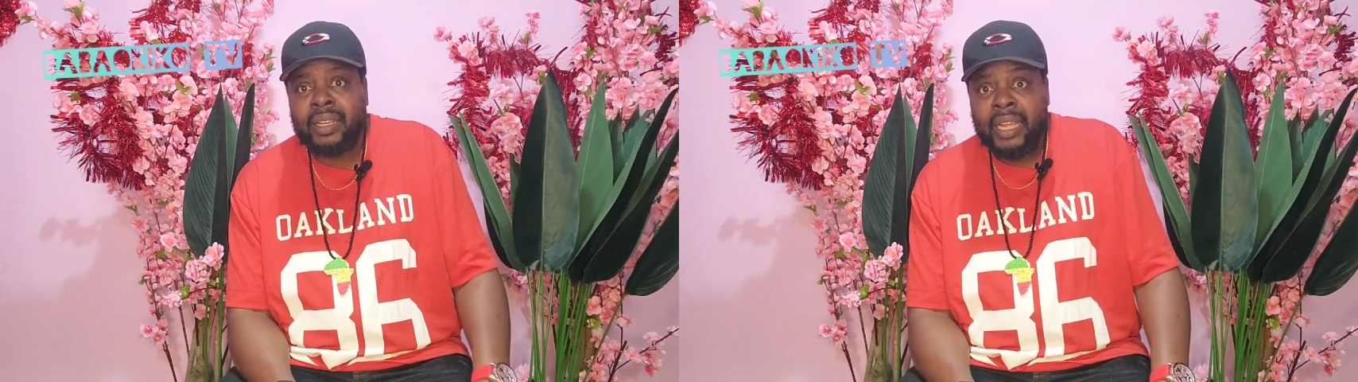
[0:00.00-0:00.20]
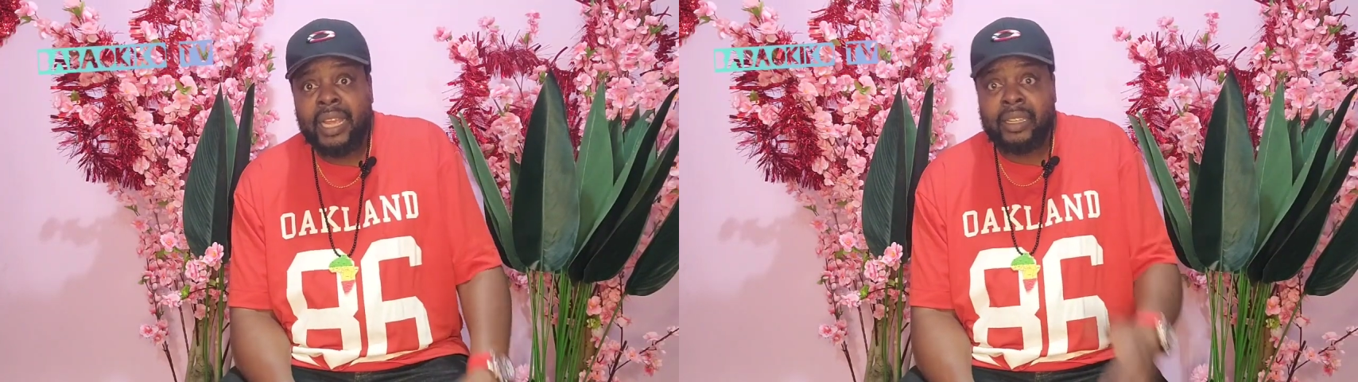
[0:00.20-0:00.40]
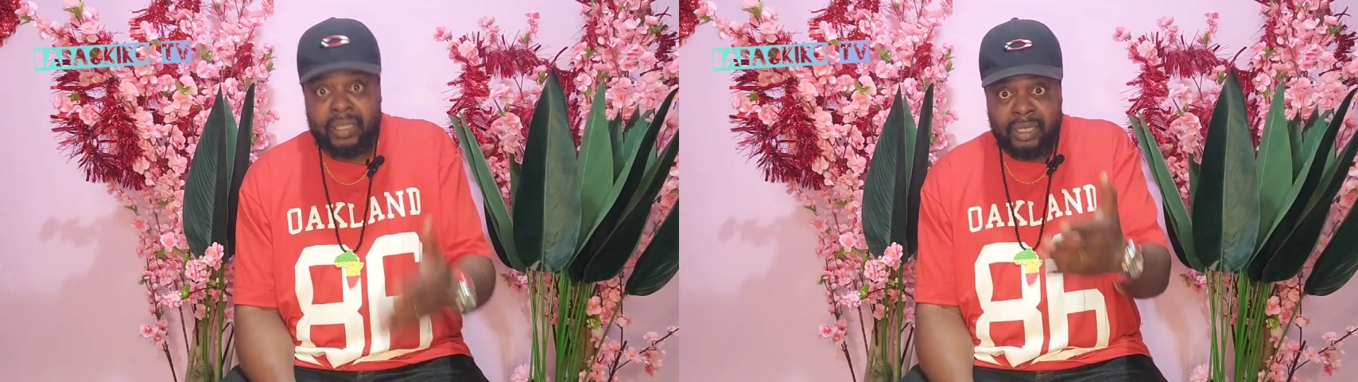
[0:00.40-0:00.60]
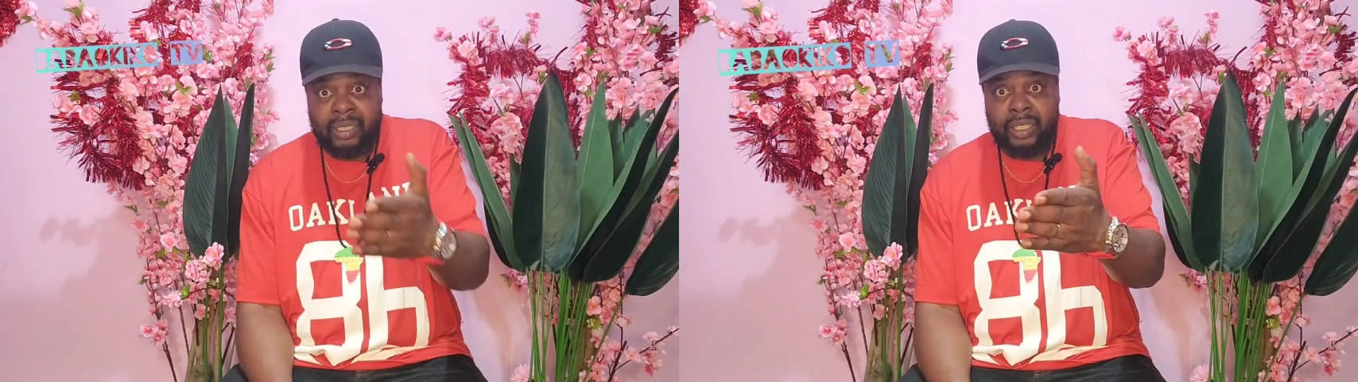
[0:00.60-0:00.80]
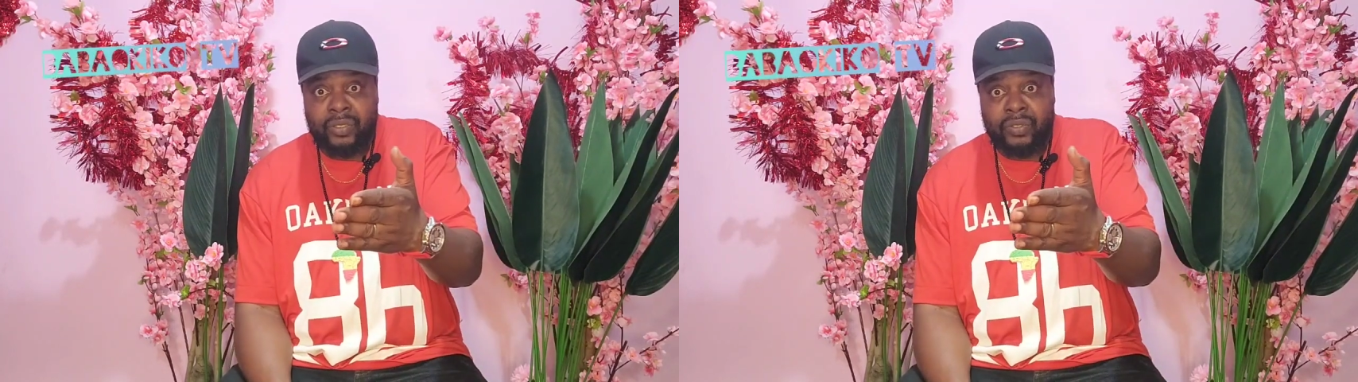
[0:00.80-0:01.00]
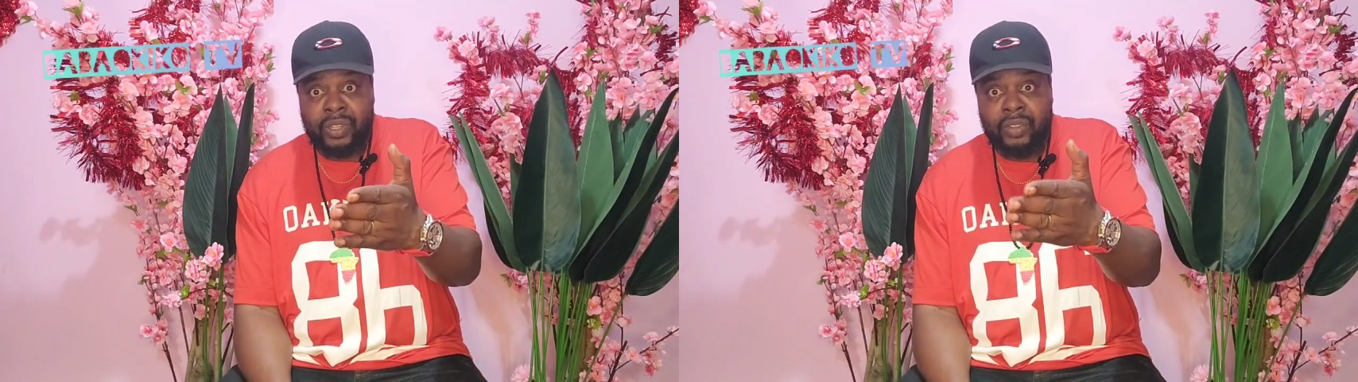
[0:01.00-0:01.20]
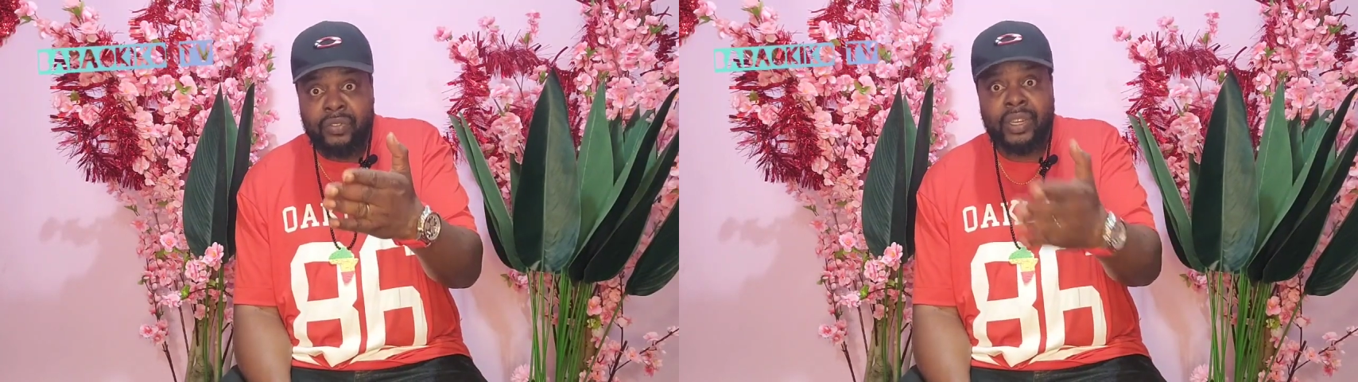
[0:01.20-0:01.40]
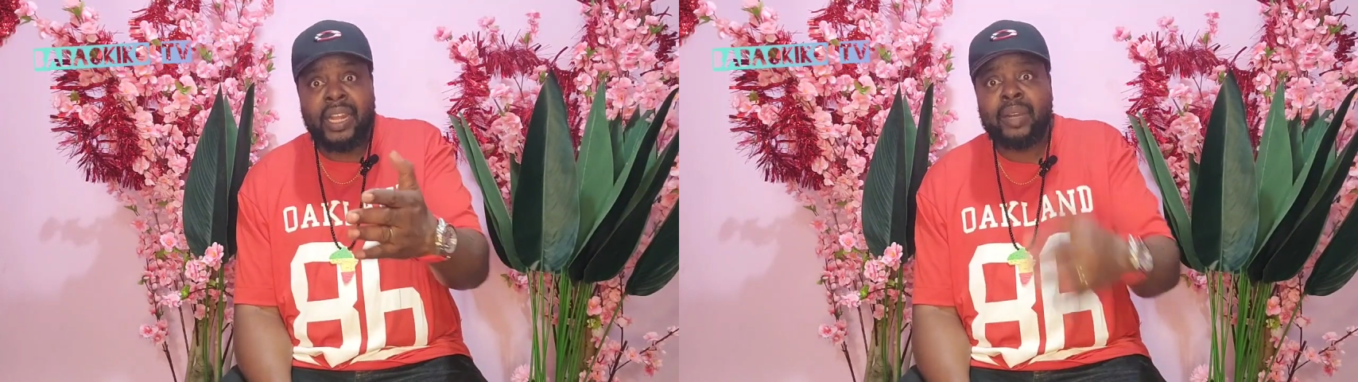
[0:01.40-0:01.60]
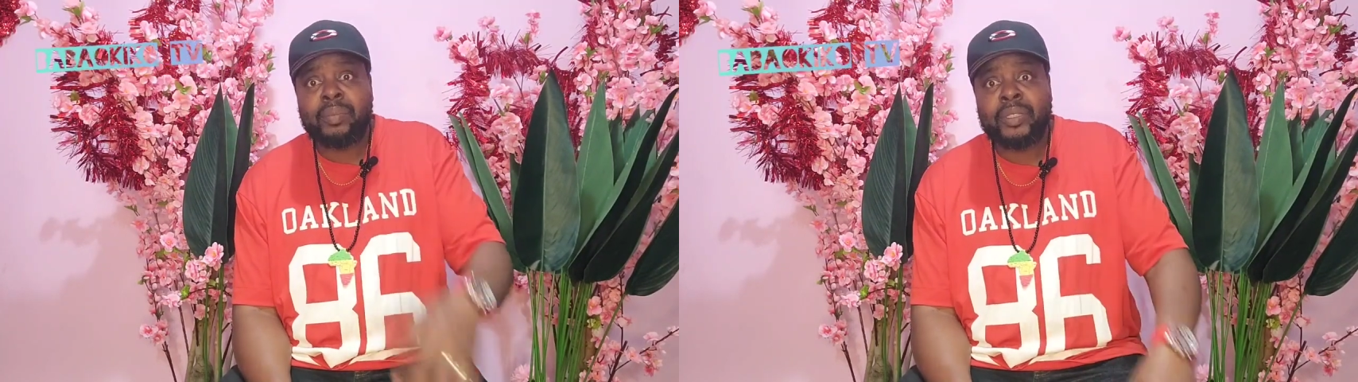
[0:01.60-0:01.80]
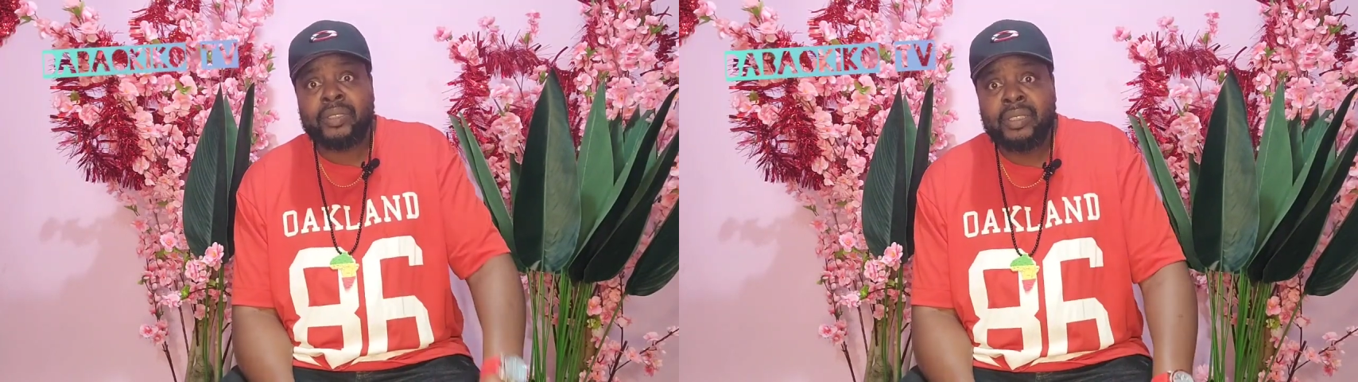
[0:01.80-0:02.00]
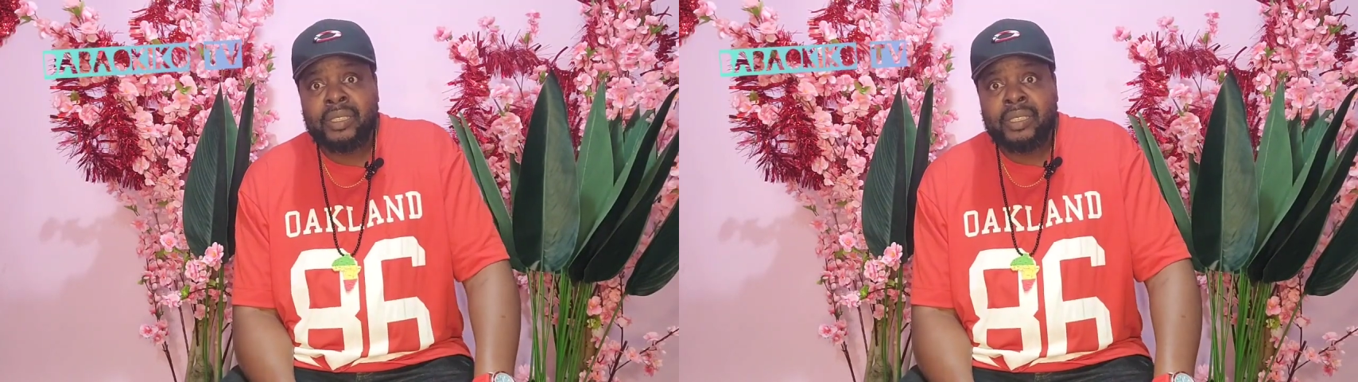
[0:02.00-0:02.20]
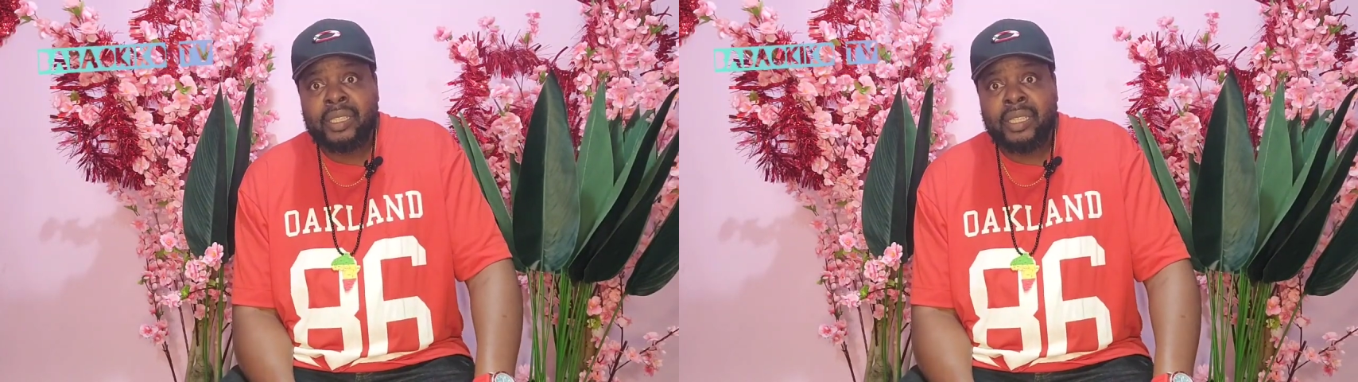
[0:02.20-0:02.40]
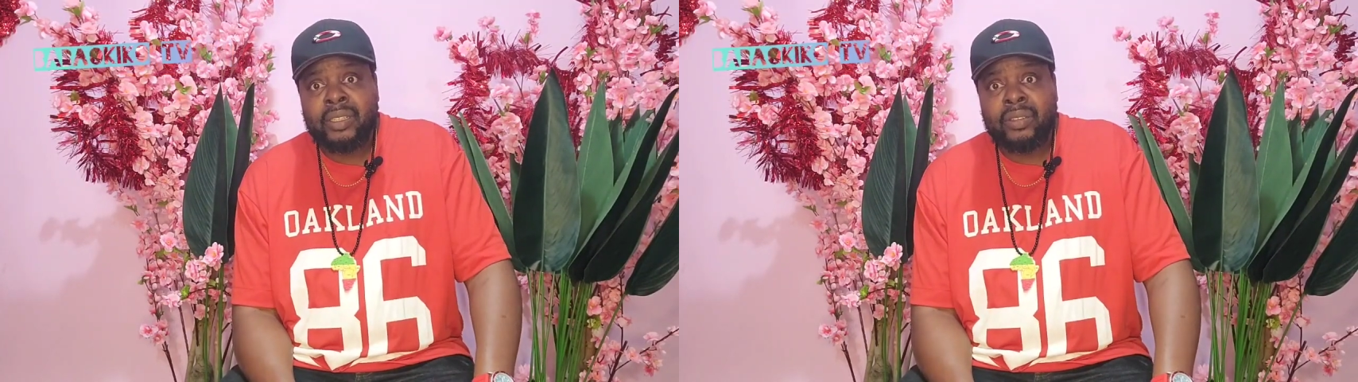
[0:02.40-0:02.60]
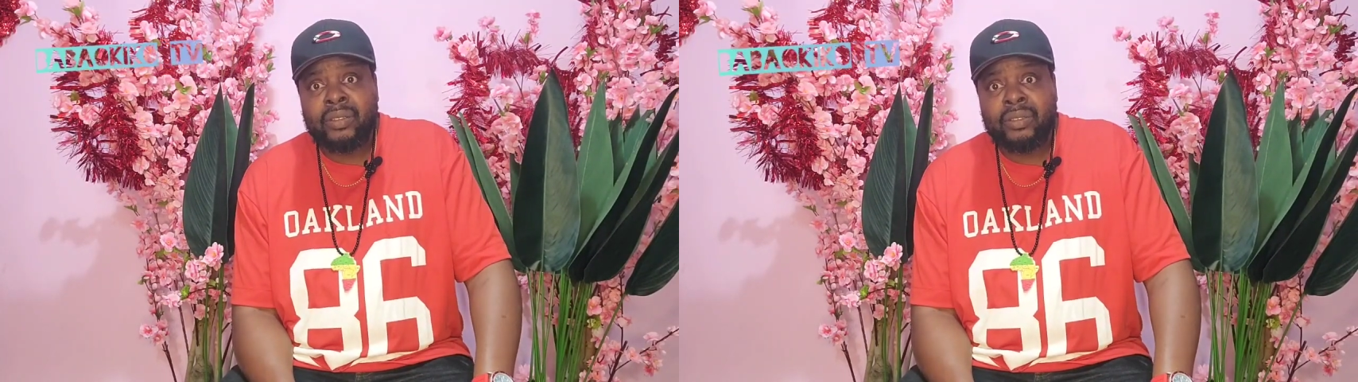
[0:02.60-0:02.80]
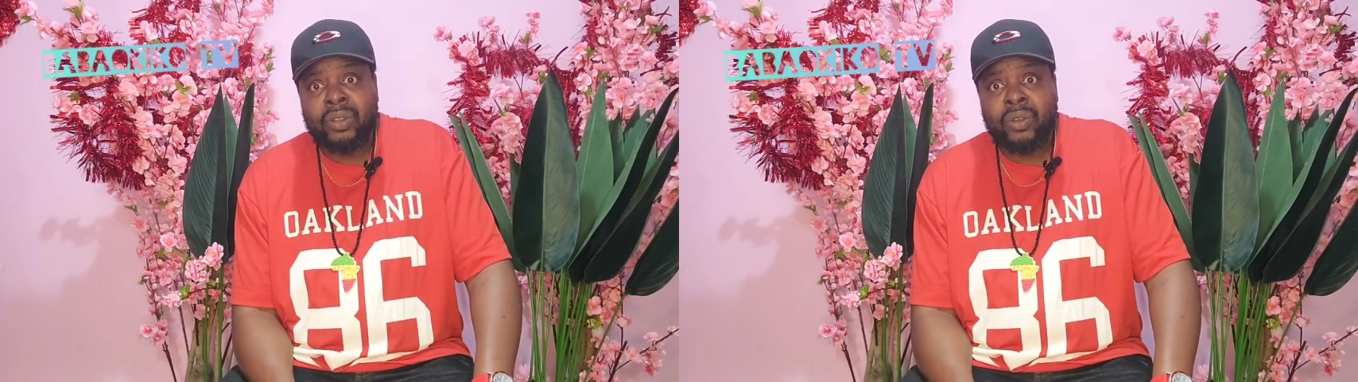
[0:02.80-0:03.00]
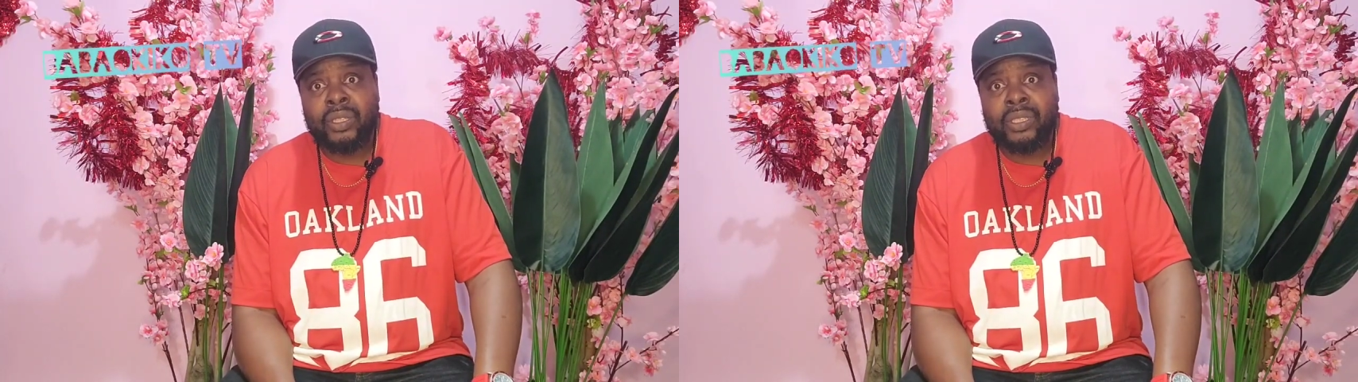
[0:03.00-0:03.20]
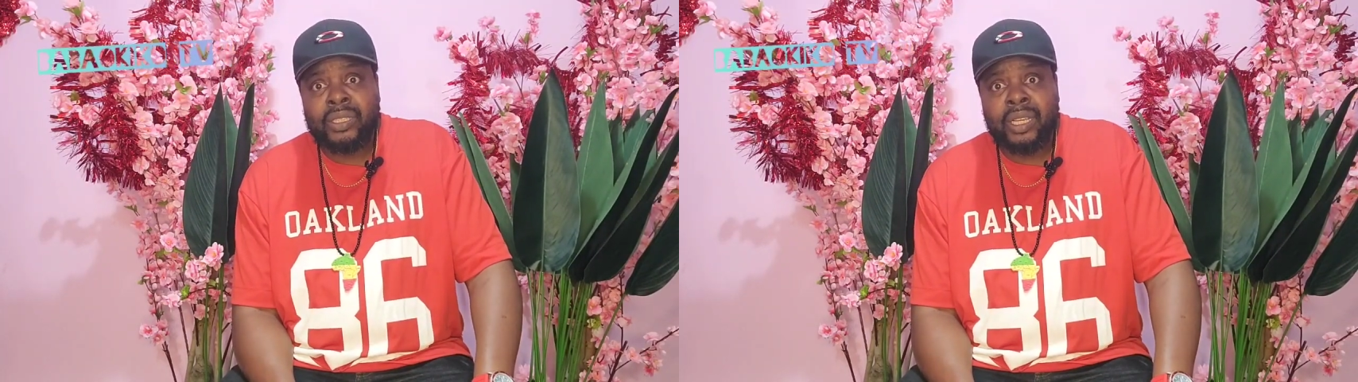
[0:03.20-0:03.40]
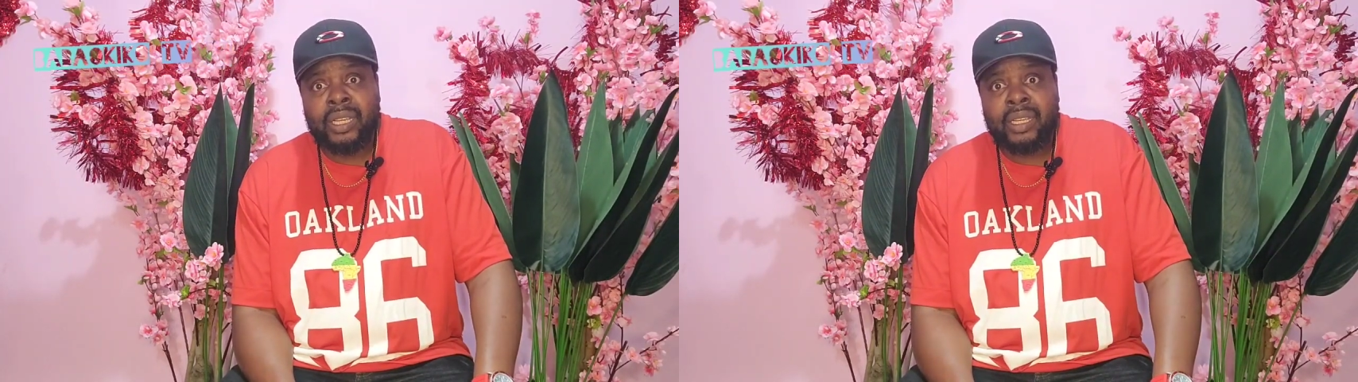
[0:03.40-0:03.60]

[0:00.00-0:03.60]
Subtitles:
And his name will not even help him, you know, knowing